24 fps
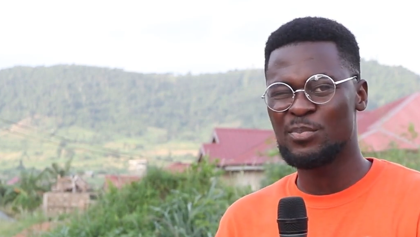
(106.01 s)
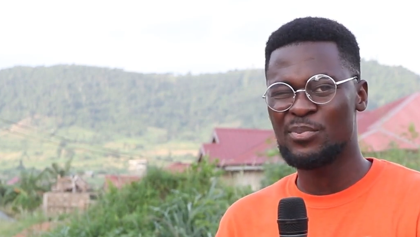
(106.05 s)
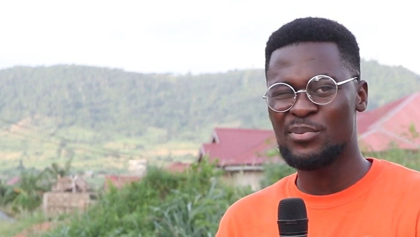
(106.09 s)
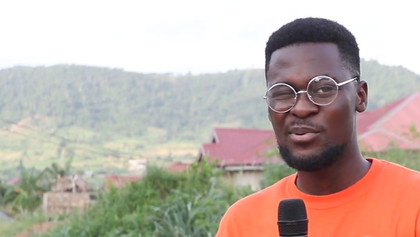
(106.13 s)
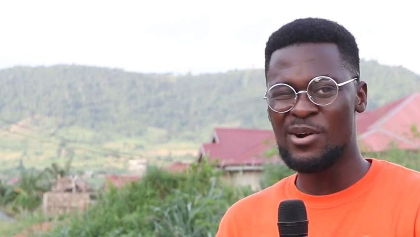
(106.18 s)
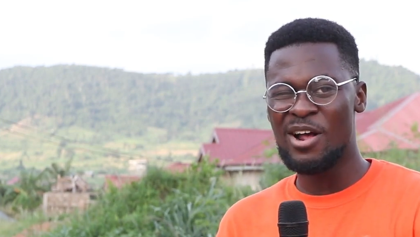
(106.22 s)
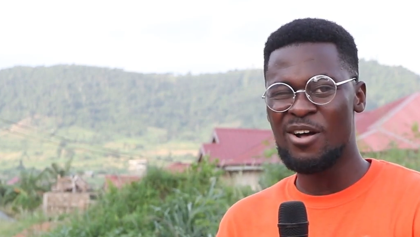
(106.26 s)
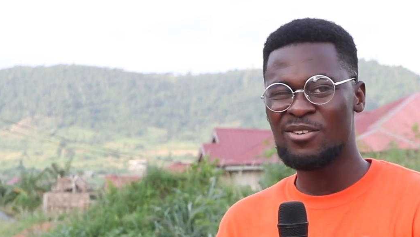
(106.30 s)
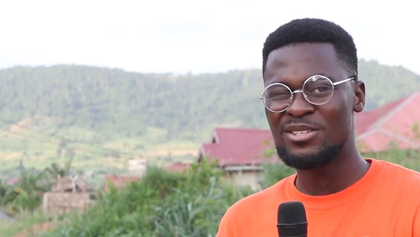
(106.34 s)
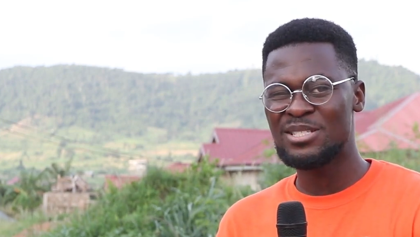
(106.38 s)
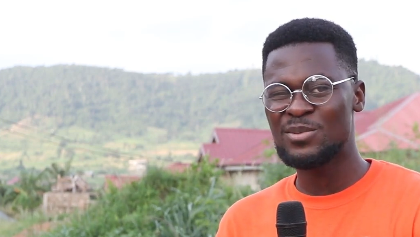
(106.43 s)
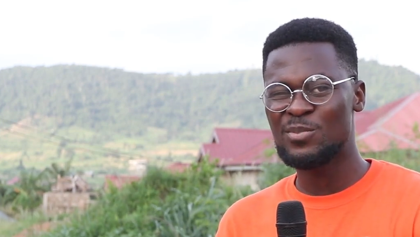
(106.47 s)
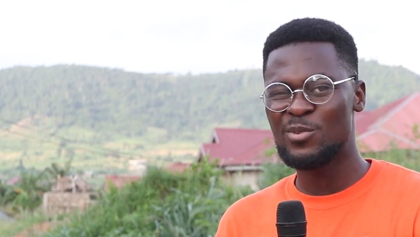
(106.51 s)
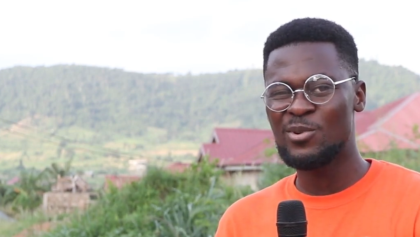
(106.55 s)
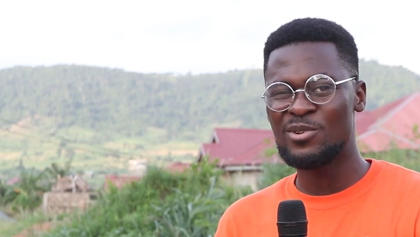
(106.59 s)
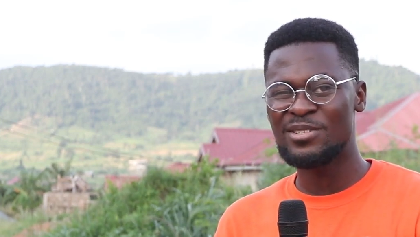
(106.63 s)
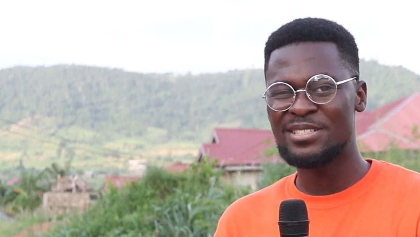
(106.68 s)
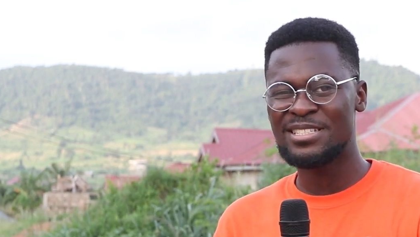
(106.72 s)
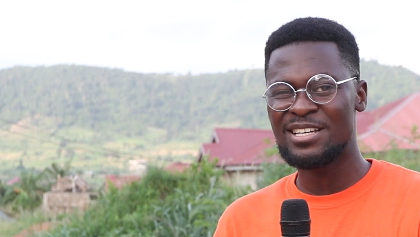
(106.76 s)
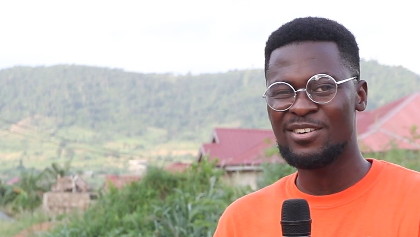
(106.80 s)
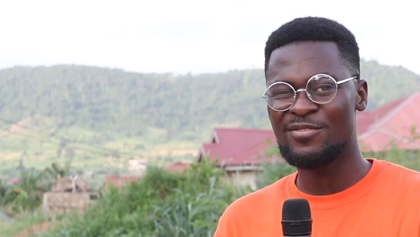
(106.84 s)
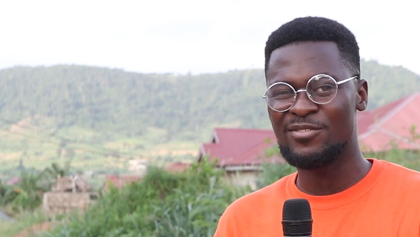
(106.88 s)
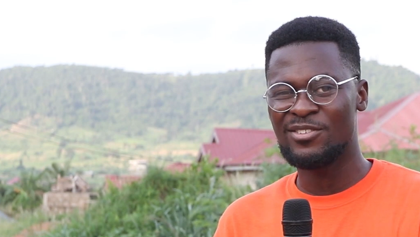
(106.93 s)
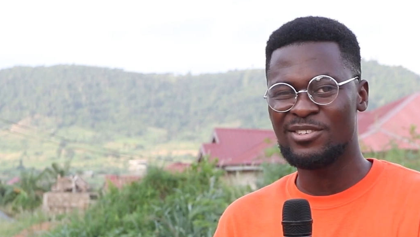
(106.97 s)
proud
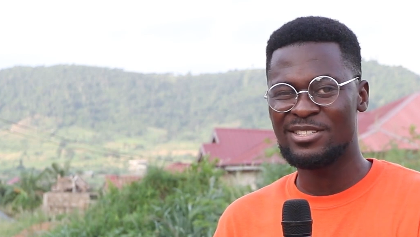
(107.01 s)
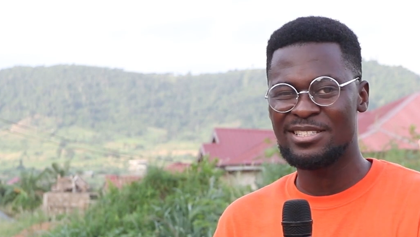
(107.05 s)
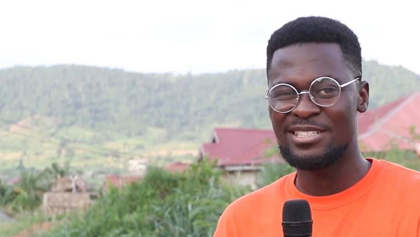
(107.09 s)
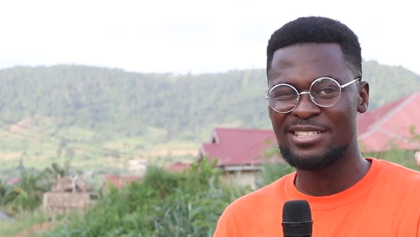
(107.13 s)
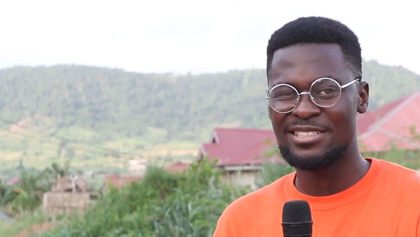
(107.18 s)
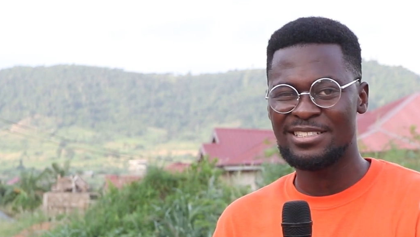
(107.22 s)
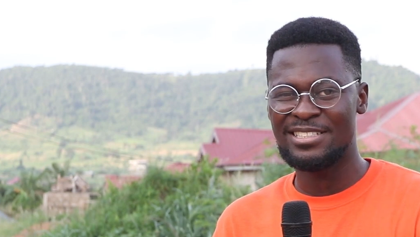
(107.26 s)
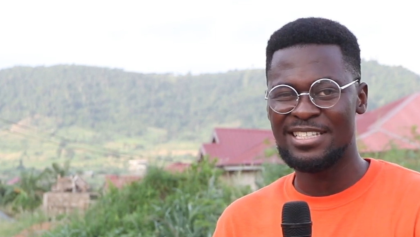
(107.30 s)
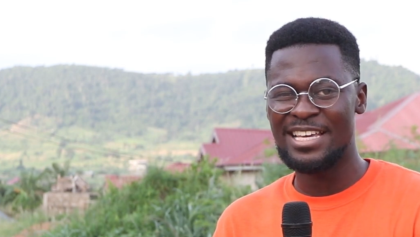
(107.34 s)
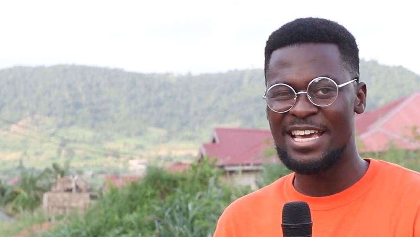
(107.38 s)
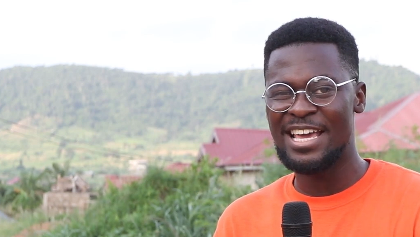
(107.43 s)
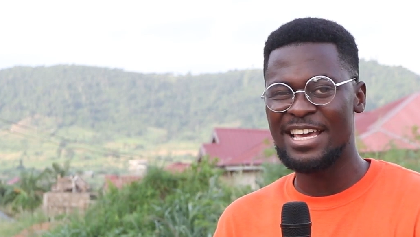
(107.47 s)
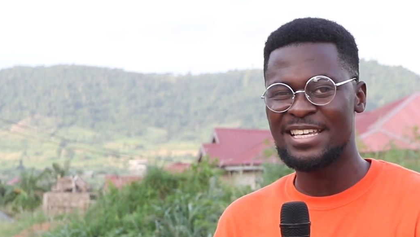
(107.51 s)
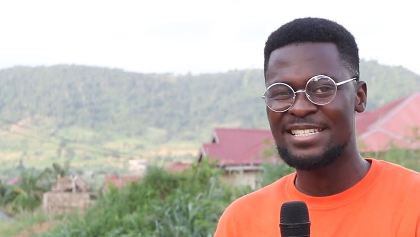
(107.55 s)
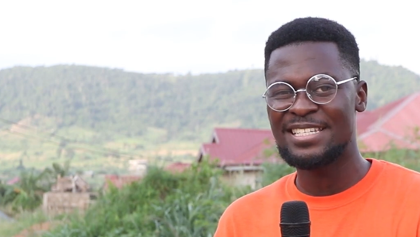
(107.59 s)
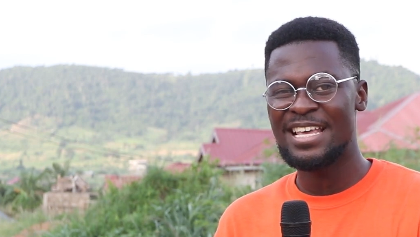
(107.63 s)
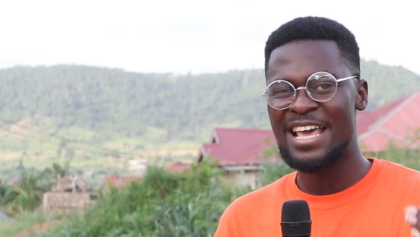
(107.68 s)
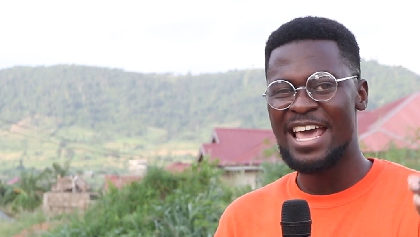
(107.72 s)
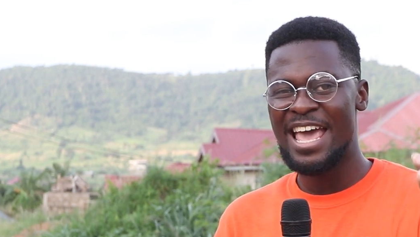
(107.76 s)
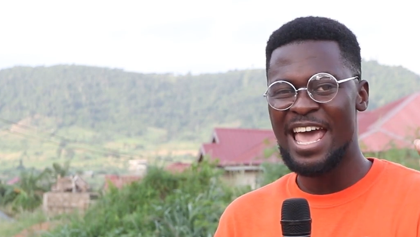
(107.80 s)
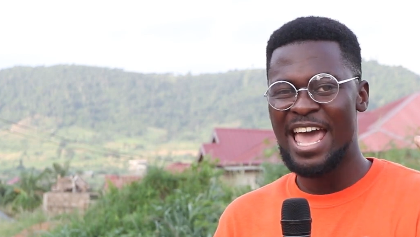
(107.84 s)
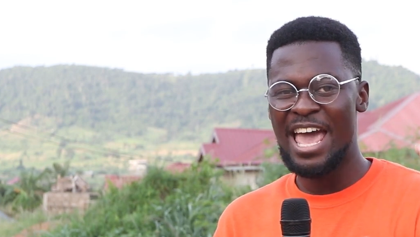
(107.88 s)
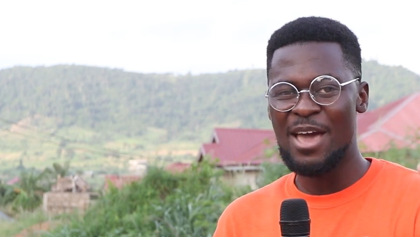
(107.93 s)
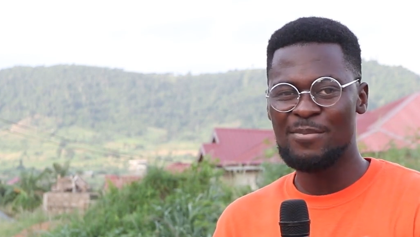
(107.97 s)
sponsor for today's
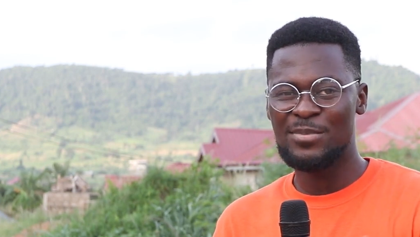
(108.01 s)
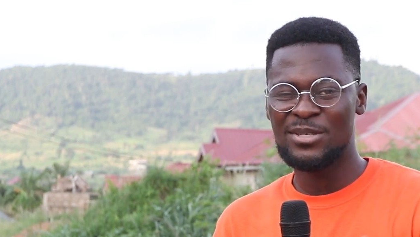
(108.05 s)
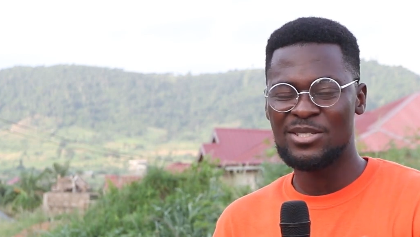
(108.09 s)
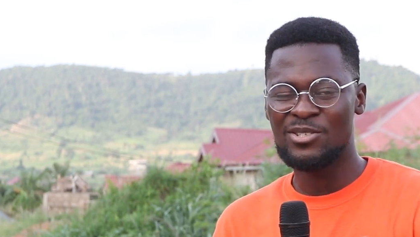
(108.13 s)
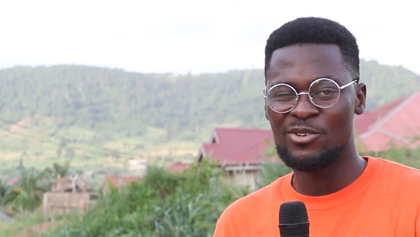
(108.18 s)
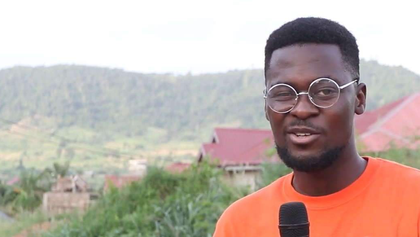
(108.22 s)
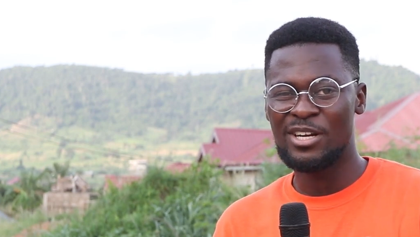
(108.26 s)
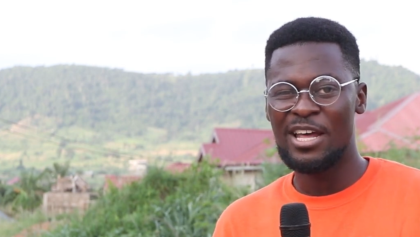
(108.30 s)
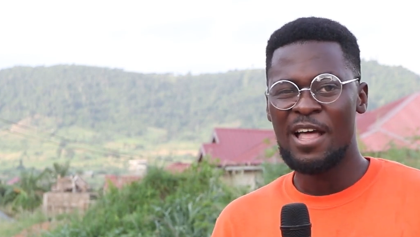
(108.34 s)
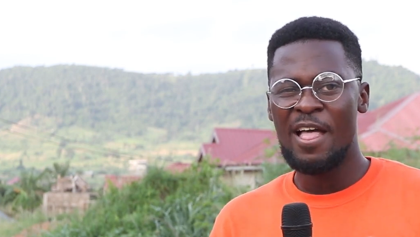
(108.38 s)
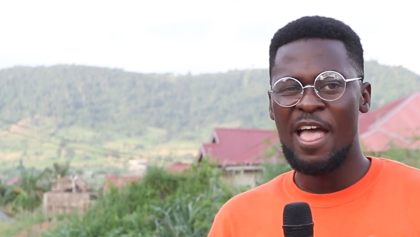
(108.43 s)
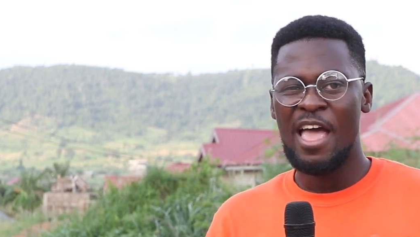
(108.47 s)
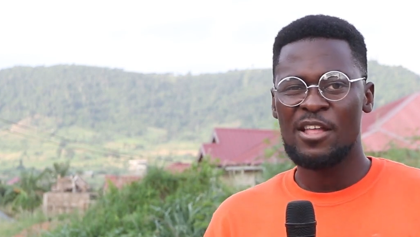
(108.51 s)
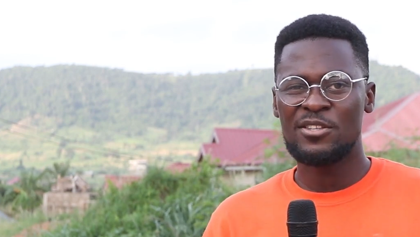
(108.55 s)
episode.